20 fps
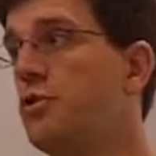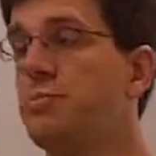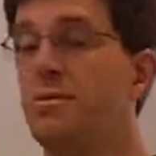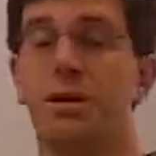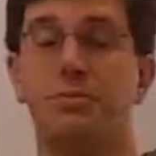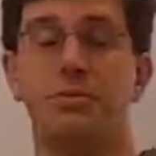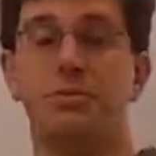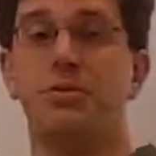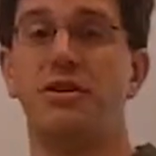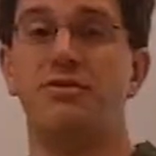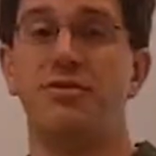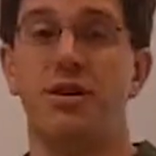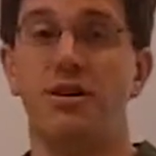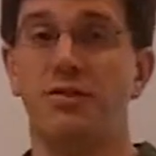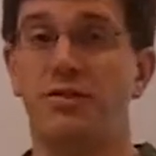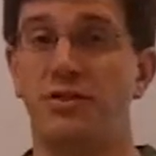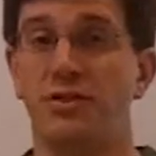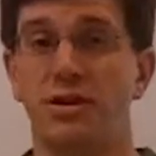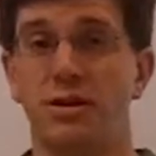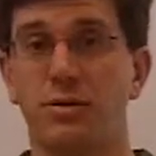more people would
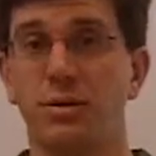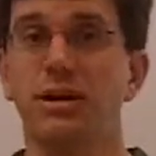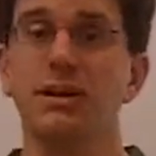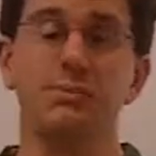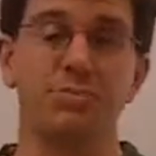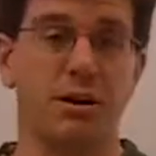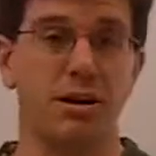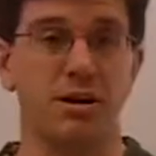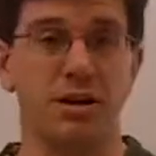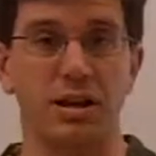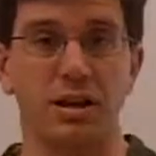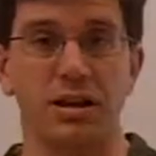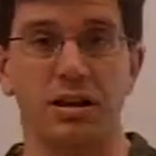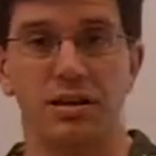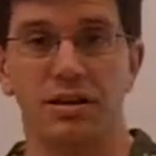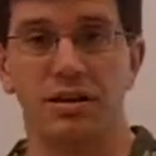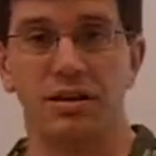vote for the Green Party.